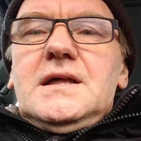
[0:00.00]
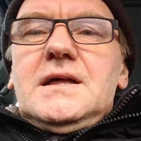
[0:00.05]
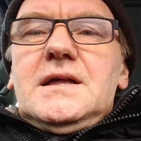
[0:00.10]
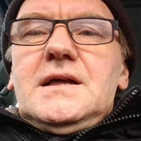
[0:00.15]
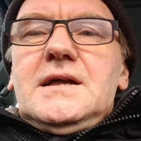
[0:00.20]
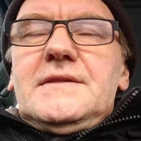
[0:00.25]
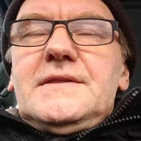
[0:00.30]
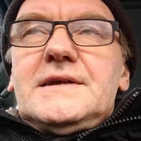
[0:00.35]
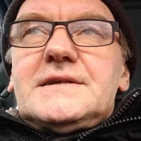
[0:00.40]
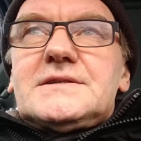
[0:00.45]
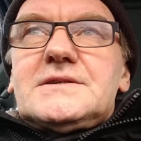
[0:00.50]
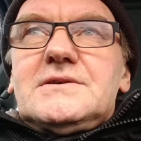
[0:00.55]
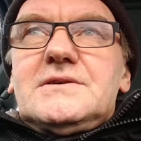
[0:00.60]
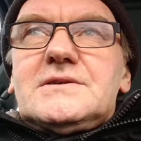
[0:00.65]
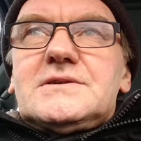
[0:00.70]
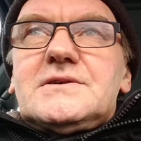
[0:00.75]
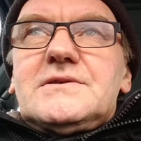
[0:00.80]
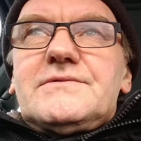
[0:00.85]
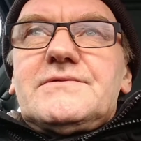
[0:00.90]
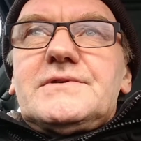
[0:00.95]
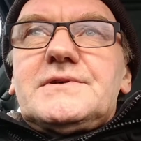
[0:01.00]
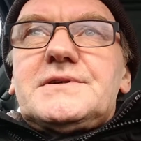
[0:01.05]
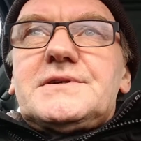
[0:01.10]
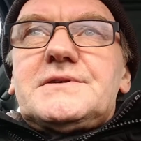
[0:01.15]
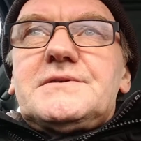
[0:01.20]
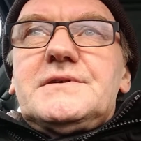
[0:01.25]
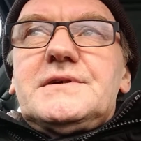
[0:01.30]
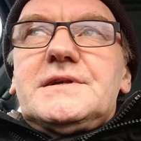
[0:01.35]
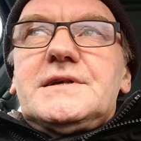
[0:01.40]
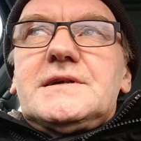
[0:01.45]
and that's also
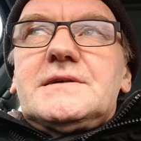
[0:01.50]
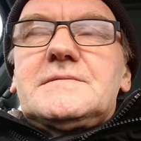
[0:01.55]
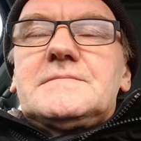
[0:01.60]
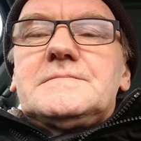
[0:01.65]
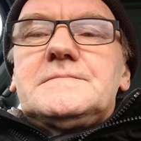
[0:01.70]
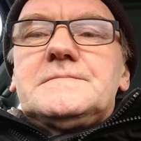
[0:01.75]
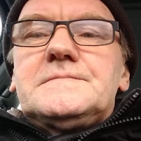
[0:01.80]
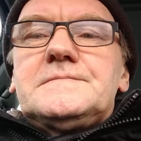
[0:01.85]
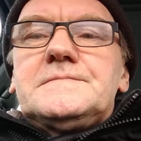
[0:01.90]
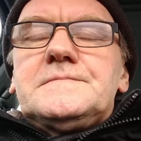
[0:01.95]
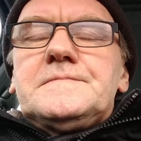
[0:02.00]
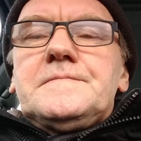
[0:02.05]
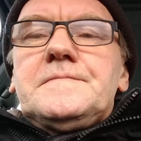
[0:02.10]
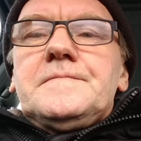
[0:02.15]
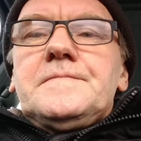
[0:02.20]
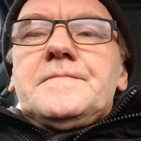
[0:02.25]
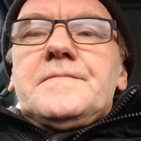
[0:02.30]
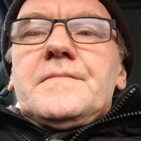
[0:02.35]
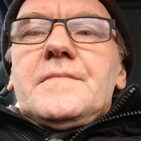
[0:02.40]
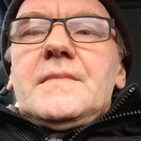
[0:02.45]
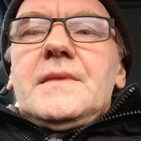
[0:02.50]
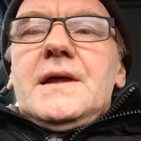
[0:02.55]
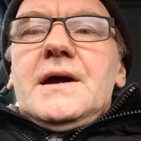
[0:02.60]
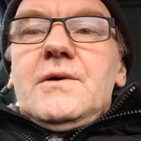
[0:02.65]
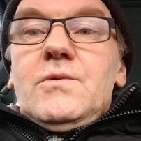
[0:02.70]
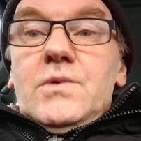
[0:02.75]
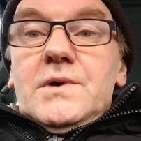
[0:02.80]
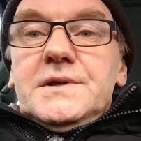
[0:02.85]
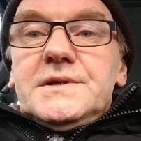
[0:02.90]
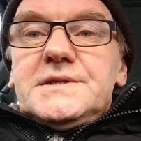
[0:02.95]
frustrating.
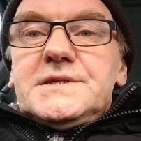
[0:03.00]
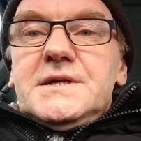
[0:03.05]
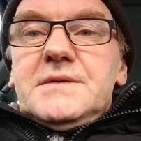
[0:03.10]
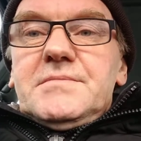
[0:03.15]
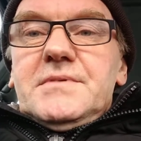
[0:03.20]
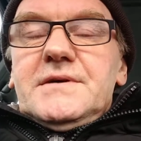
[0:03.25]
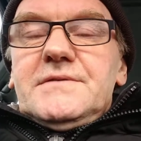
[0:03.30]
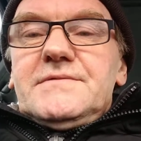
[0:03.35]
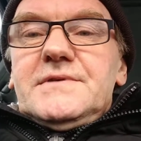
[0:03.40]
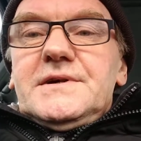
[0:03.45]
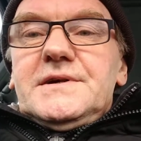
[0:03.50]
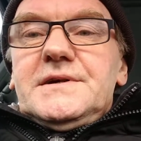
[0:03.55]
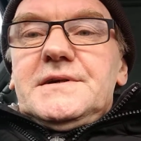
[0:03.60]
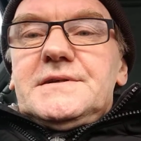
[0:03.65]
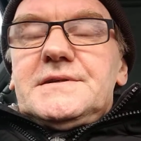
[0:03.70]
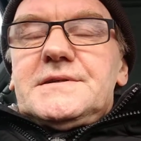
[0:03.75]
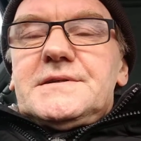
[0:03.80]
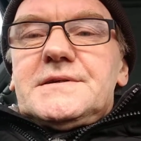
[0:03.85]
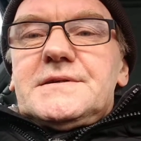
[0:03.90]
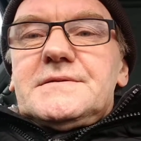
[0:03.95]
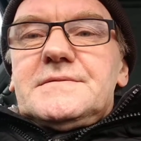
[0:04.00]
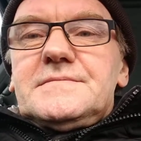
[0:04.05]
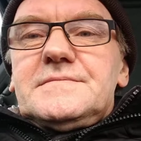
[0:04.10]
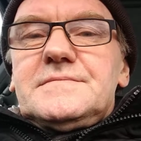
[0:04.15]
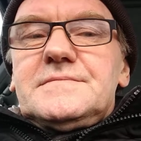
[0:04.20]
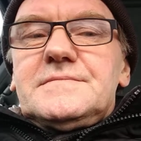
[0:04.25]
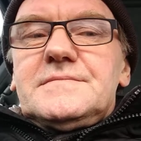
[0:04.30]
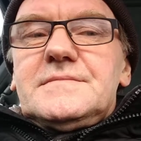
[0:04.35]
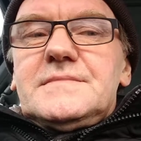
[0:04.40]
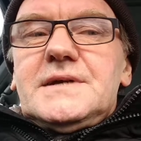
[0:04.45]
Now, one tip I've learned,
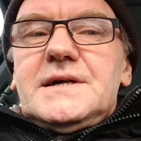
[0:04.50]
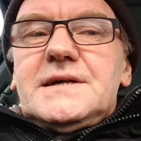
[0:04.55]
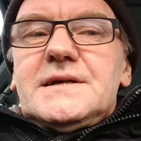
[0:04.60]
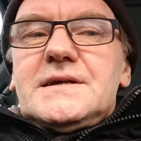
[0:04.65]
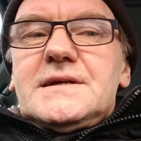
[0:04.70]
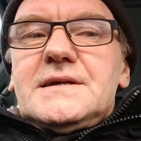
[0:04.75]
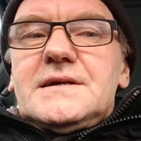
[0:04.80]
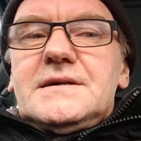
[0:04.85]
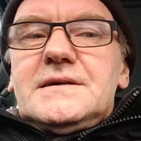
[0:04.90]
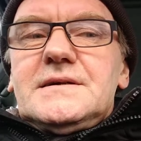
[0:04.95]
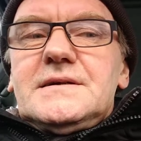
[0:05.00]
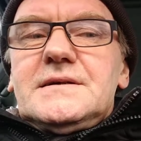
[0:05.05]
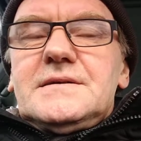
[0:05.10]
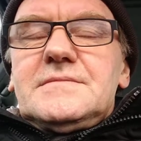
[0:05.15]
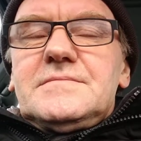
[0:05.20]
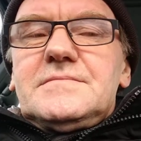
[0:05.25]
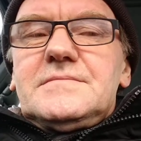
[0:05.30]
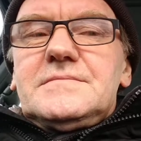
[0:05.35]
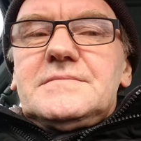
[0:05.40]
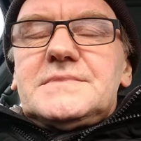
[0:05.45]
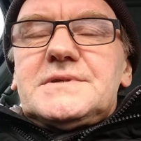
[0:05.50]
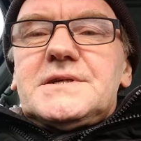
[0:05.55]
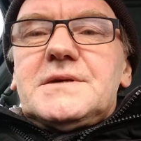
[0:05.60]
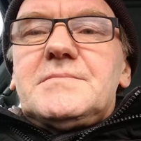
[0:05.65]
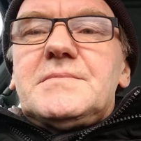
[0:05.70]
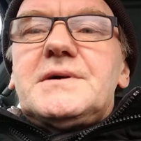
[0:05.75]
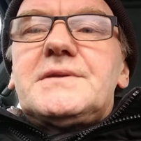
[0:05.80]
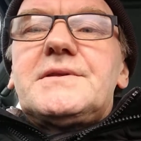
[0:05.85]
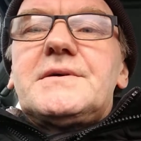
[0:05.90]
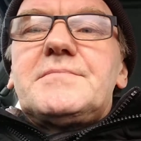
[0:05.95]
like
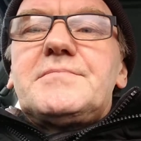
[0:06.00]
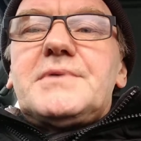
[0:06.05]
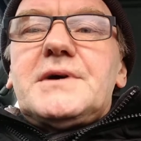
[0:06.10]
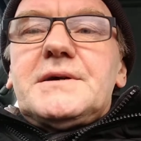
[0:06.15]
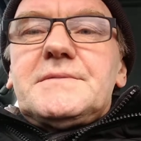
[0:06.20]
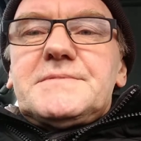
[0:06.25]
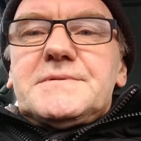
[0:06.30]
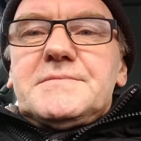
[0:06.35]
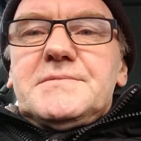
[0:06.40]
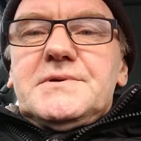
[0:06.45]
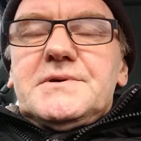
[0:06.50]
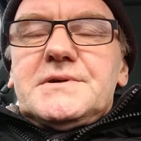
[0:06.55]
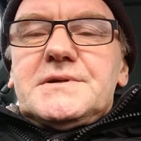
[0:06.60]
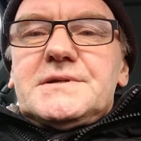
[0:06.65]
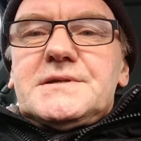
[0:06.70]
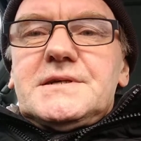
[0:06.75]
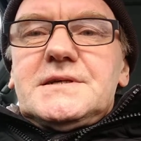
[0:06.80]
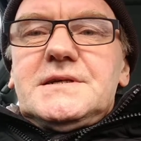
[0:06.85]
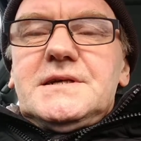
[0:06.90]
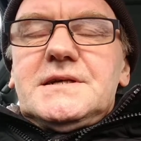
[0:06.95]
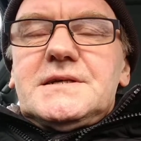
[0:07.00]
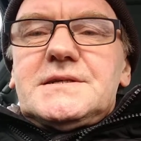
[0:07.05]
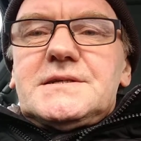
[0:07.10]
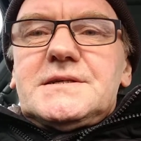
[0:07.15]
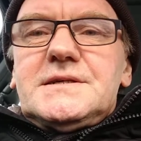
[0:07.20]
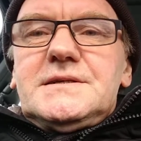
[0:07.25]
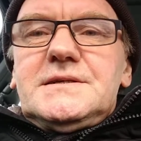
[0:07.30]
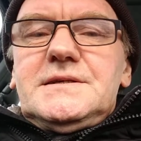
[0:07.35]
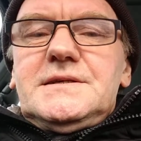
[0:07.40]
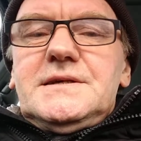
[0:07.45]
some other pipe smokers
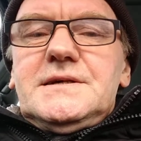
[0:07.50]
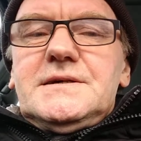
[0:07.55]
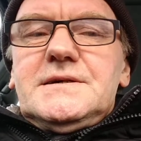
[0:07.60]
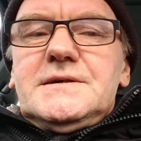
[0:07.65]
suggested,